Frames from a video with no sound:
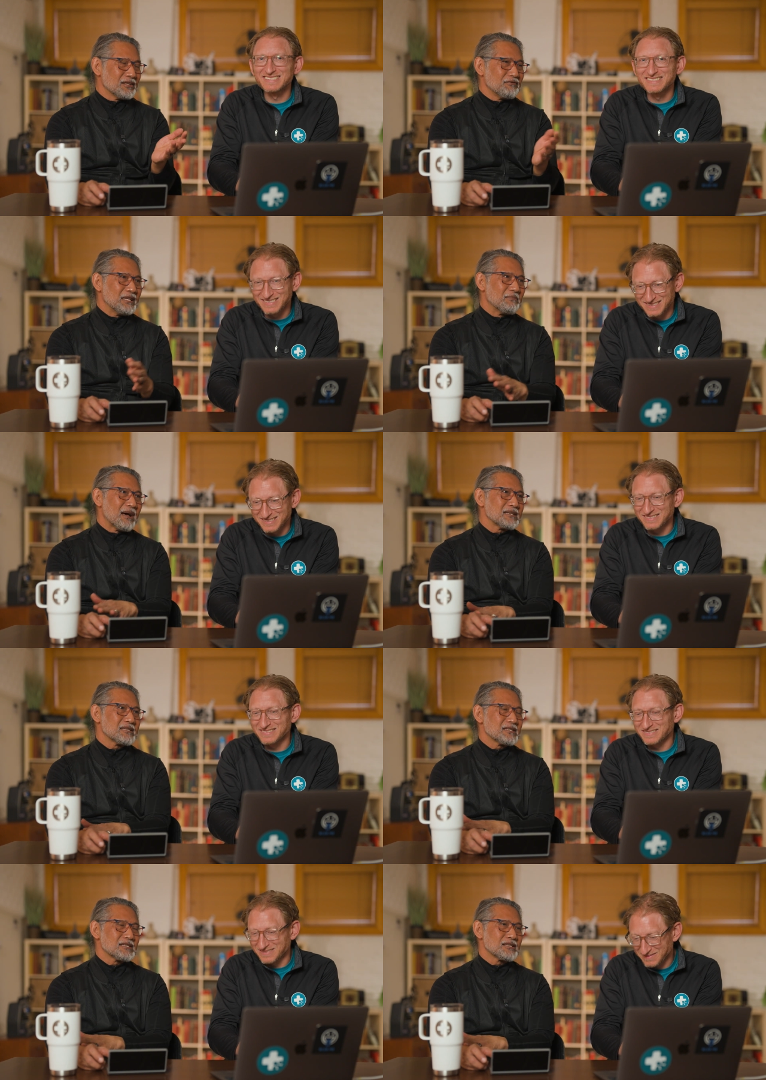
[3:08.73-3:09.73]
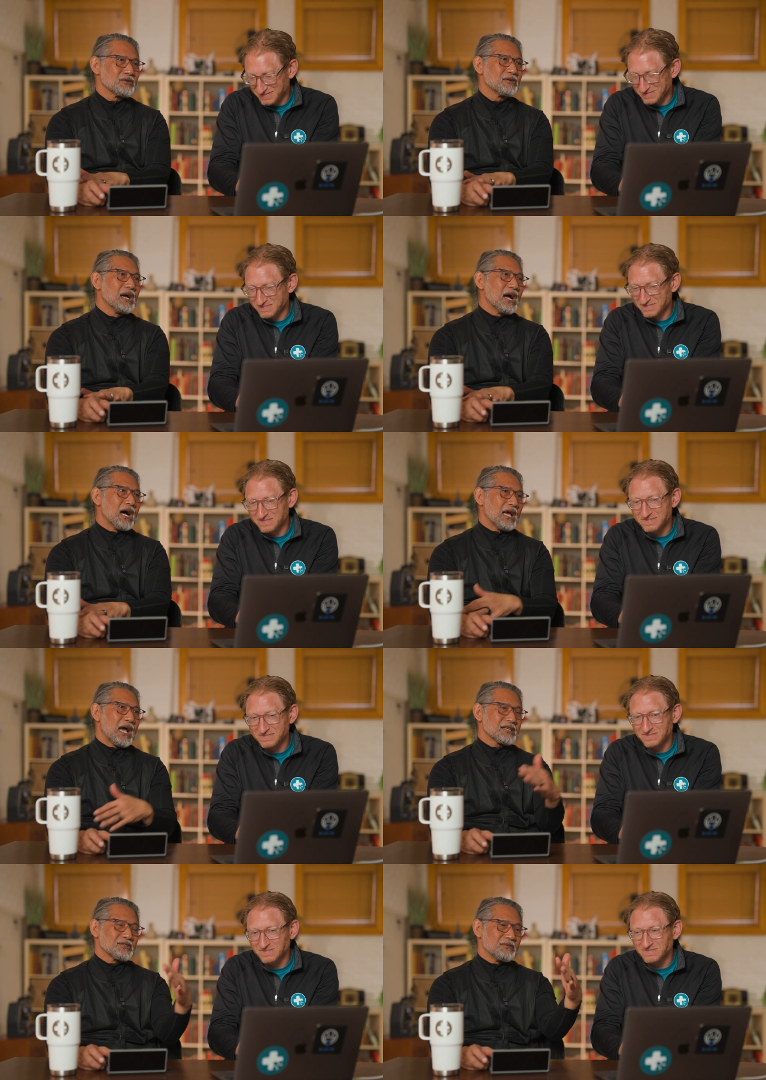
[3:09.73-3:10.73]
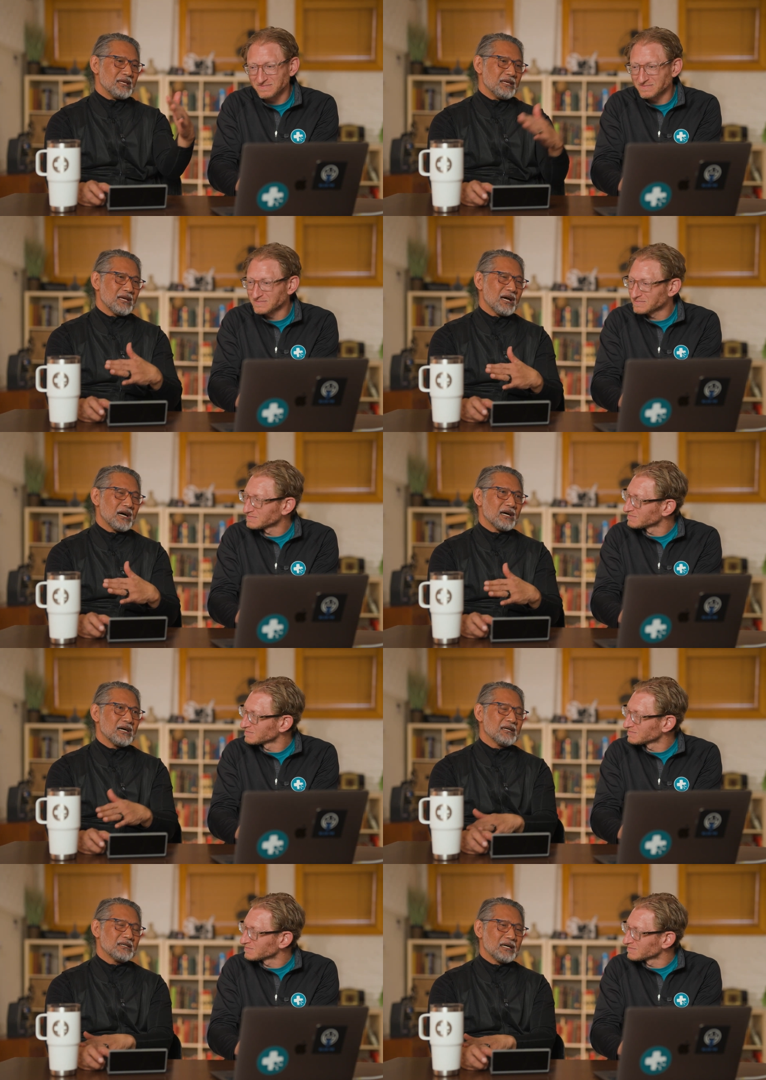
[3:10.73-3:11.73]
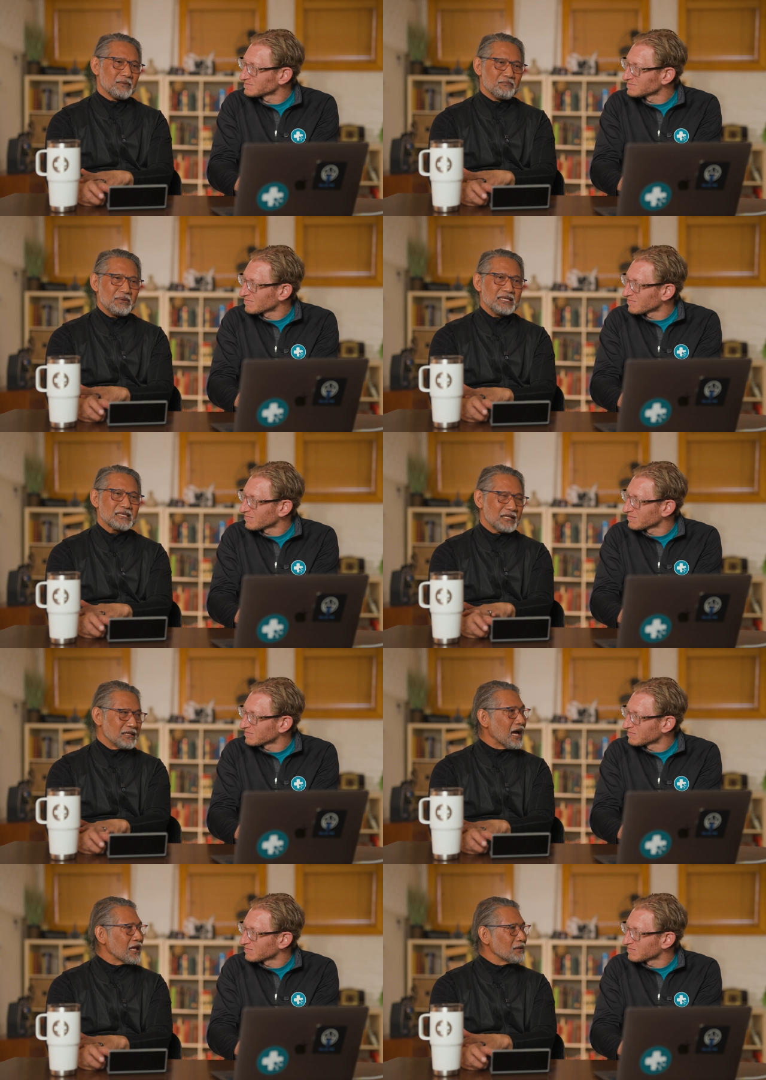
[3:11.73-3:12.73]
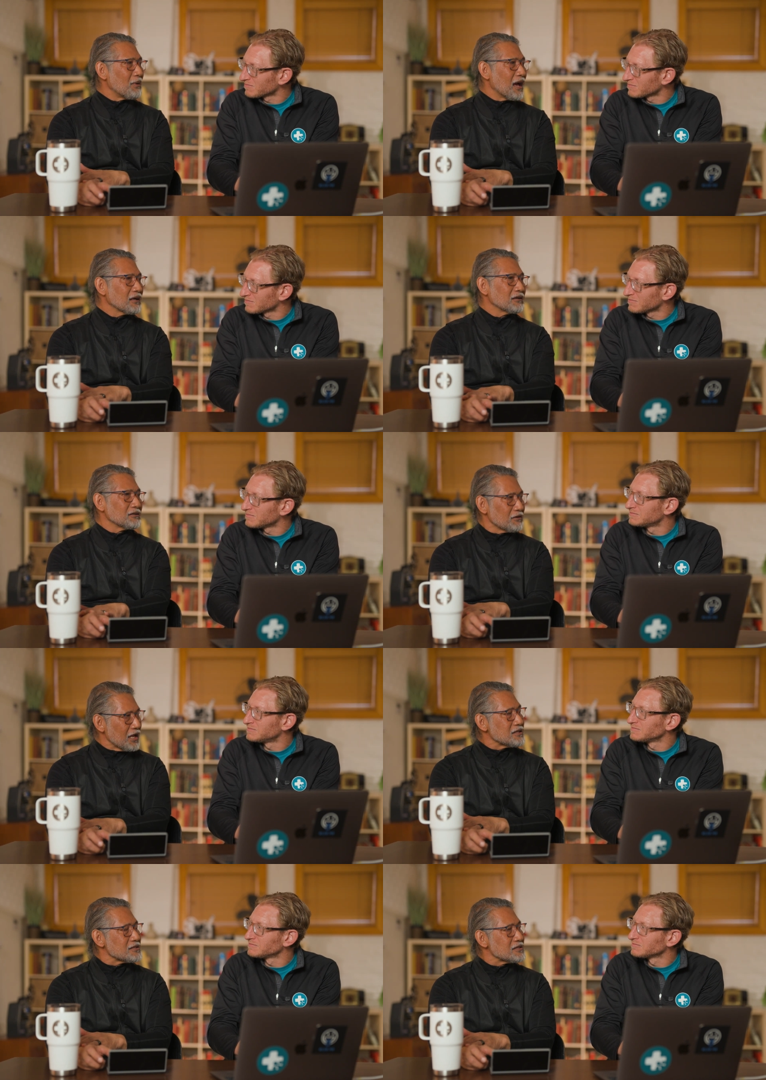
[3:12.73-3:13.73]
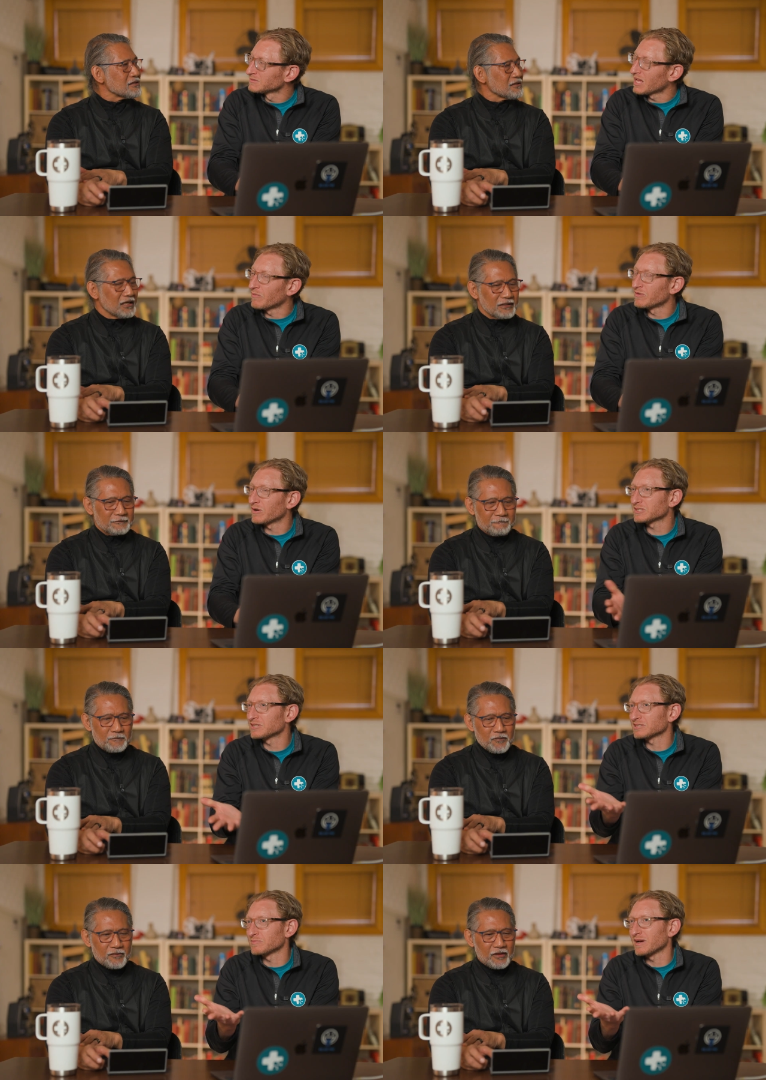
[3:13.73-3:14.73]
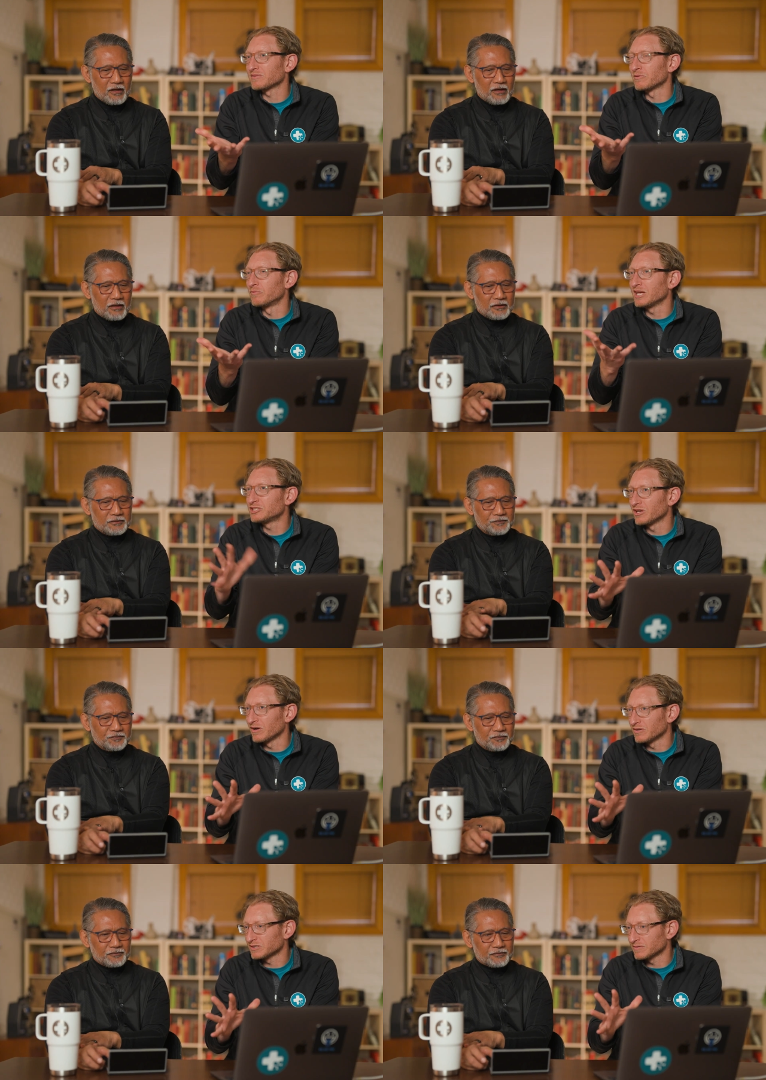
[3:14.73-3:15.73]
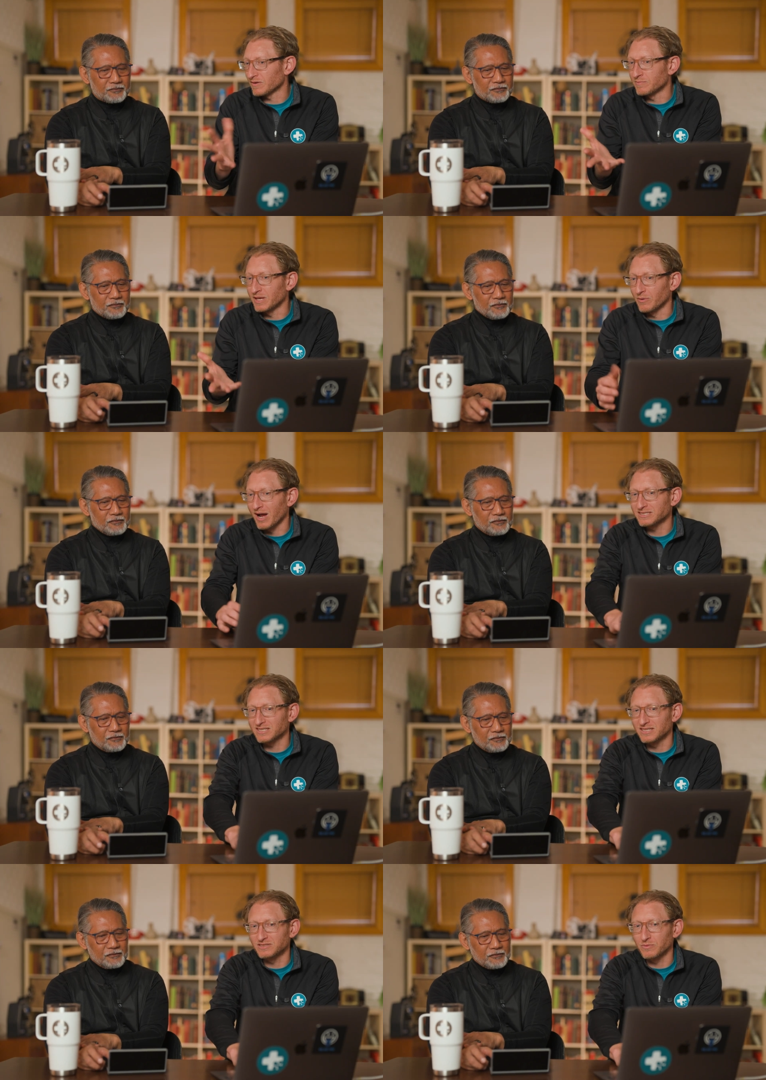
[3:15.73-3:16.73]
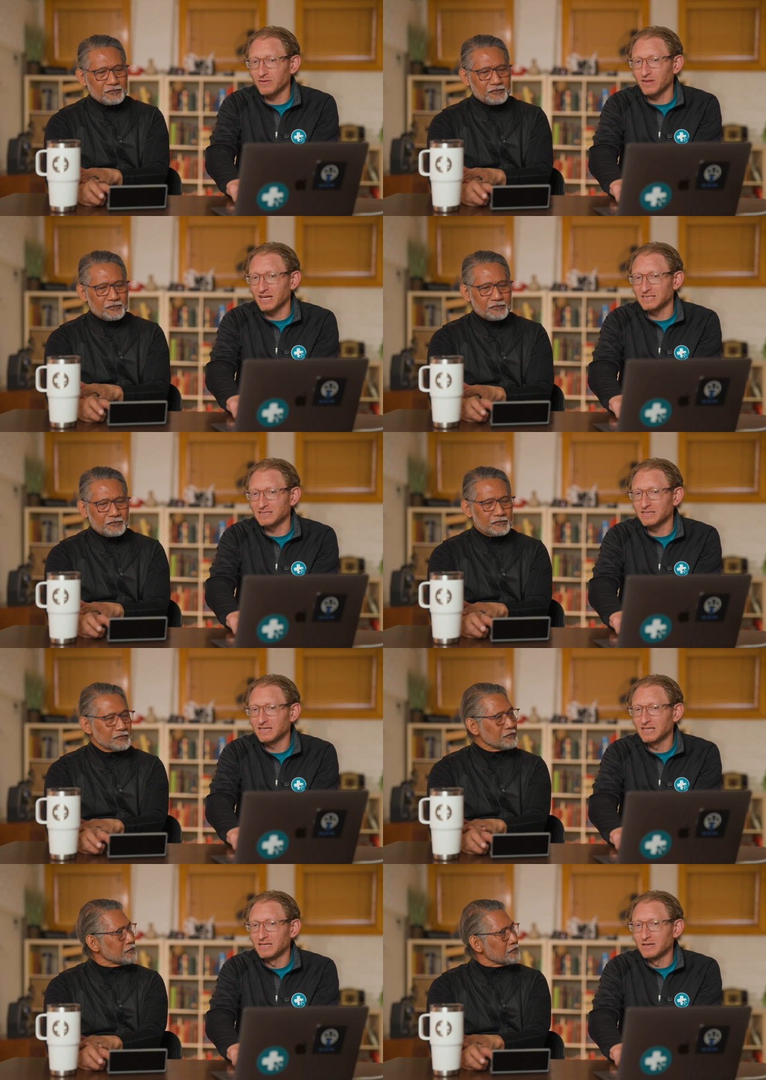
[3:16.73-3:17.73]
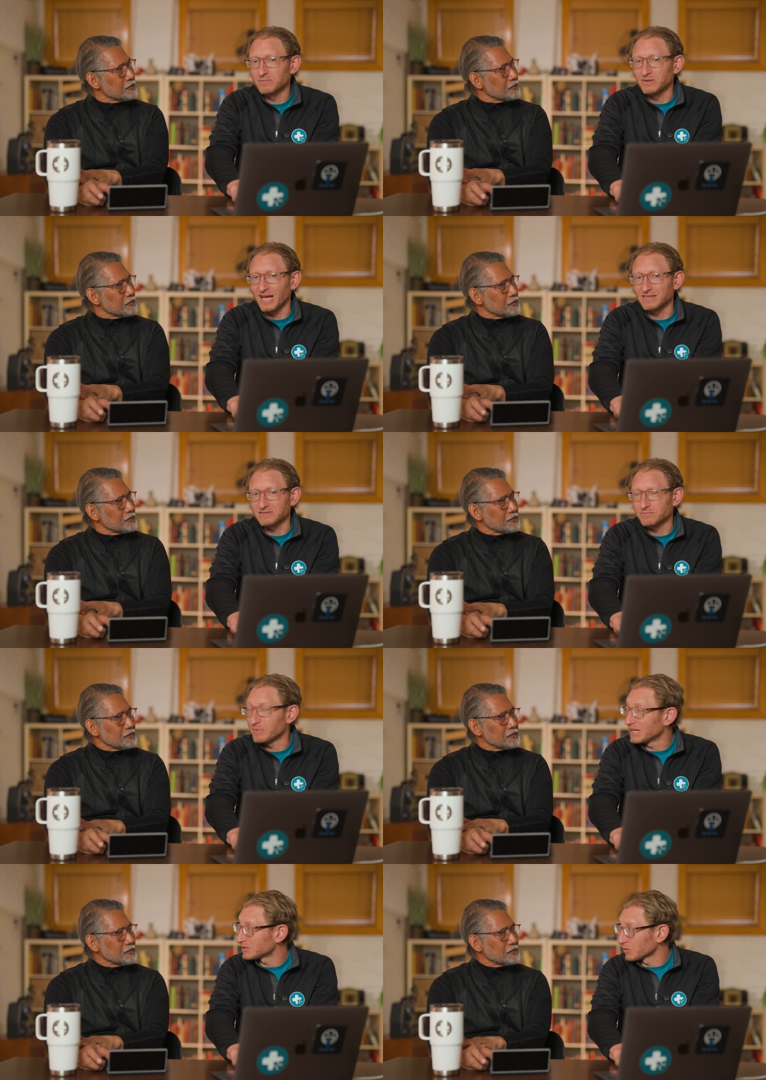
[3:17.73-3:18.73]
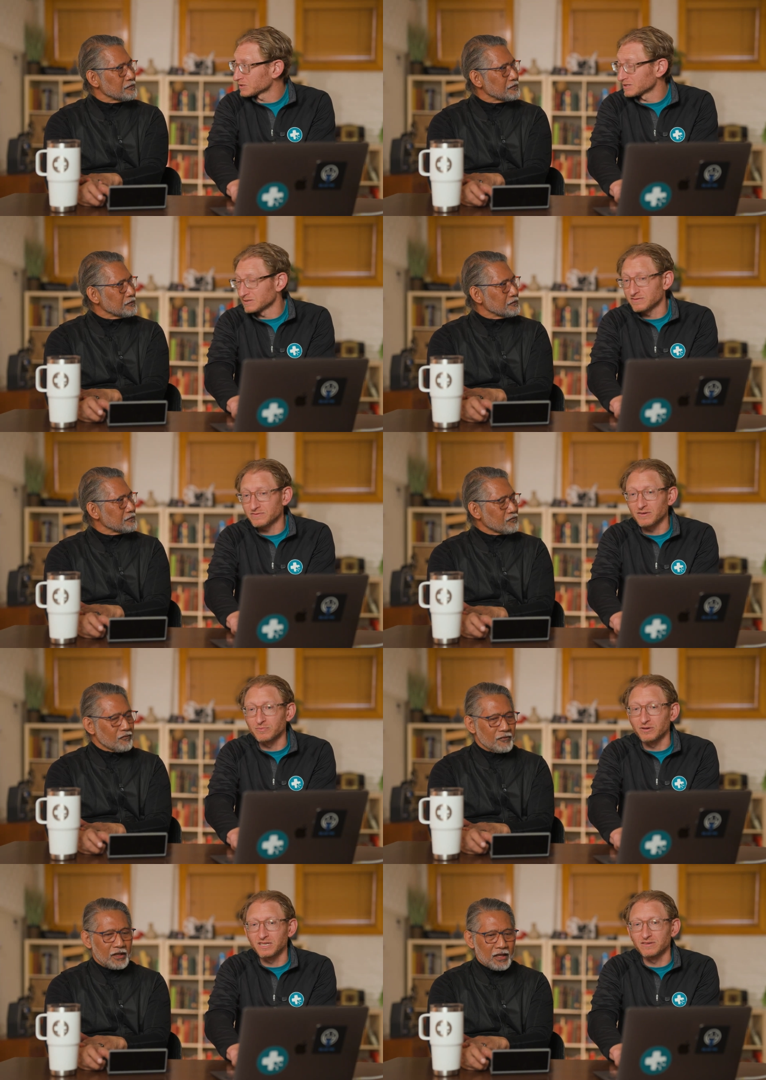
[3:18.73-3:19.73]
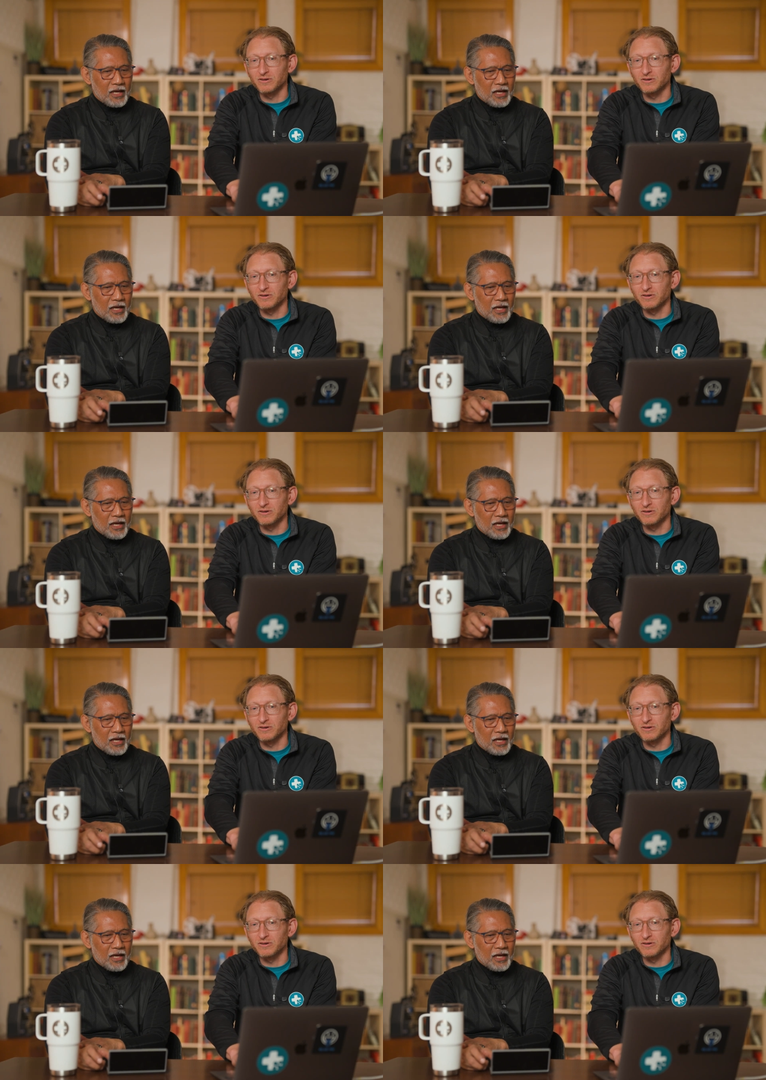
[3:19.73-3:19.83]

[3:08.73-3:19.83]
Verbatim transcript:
Speaker 1: to feed the masses so i actually uh, uh, basically dialed back on grains
Speaker 2: and we've also talked about the ratios of amino acids within plant-based sources of, of, protein